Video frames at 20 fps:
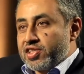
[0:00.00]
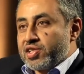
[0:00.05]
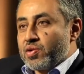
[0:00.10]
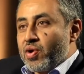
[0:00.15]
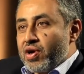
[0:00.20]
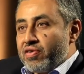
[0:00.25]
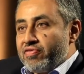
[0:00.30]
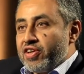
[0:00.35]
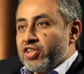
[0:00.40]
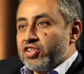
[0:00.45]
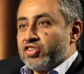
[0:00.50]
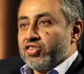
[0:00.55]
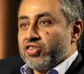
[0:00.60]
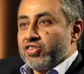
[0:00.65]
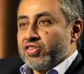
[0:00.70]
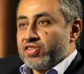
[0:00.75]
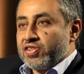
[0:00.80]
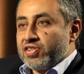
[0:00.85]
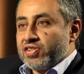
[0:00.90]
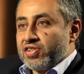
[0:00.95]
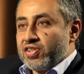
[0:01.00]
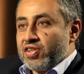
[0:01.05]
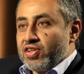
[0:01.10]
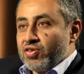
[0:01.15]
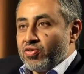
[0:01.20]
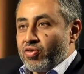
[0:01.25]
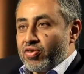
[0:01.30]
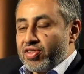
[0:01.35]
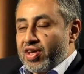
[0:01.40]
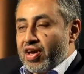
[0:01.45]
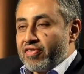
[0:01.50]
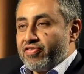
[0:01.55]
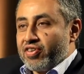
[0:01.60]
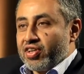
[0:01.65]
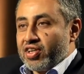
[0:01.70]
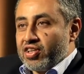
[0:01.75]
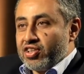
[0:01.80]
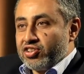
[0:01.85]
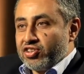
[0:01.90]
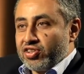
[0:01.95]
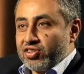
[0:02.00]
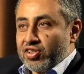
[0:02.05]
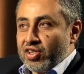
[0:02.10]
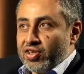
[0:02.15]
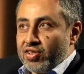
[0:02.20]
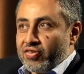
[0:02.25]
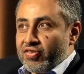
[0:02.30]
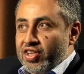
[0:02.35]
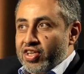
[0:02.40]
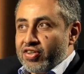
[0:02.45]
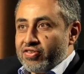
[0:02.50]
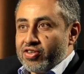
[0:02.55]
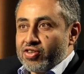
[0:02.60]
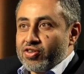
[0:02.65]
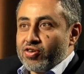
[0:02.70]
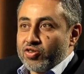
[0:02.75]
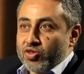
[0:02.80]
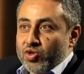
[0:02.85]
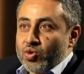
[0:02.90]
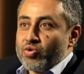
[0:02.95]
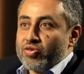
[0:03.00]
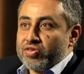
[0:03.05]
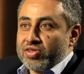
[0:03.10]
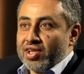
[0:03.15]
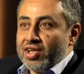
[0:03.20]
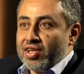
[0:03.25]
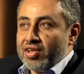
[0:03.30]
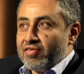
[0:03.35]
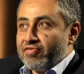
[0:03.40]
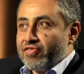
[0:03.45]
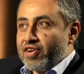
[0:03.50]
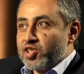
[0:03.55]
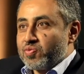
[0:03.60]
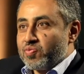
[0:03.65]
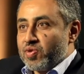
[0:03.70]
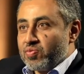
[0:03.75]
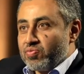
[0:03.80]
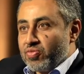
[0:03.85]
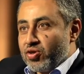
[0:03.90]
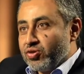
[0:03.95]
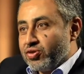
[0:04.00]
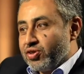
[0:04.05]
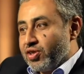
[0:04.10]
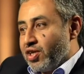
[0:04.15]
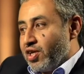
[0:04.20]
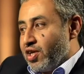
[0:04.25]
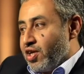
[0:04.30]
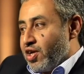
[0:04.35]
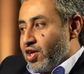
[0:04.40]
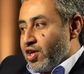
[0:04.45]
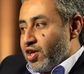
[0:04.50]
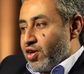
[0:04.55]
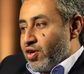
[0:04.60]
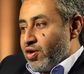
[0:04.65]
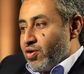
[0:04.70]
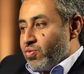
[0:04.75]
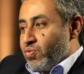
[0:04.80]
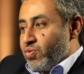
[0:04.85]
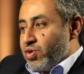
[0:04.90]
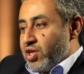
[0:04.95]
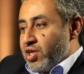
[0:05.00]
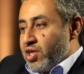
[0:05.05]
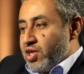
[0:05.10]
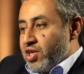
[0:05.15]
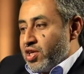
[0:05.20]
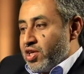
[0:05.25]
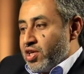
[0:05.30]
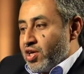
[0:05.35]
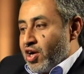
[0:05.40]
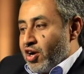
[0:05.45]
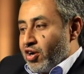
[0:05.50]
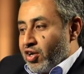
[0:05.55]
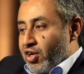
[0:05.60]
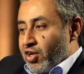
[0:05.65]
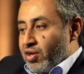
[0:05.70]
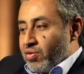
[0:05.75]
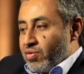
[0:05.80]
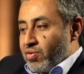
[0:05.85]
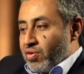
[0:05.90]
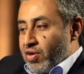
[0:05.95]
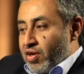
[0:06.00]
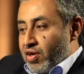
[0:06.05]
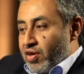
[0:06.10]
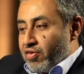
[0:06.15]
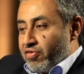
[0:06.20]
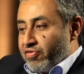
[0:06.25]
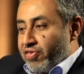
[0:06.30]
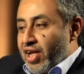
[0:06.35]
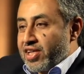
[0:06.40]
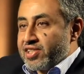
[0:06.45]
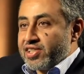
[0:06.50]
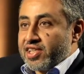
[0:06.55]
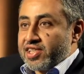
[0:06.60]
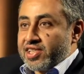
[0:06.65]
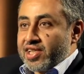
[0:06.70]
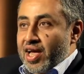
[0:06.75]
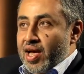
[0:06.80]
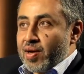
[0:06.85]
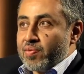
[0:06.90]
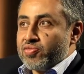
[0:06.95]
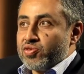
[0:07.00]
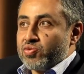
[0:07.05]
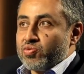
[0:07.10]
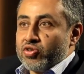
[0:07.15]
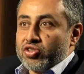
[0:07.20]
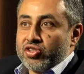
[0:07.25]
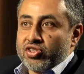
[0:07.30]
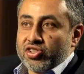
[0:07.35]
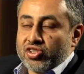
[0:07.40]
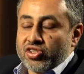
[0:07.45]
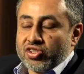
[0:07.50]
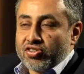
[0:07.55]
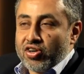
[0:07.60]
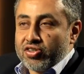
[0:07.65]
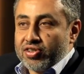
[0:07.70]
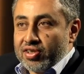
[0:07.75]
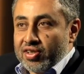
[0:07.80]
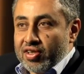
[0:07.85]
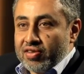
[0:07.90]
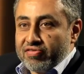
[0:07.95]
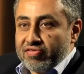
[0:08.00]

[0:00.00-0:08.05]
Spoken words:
Sawai Ventures, North Africa, just under a year ago, so we're still in investment mode. We are Flasics Labs, which started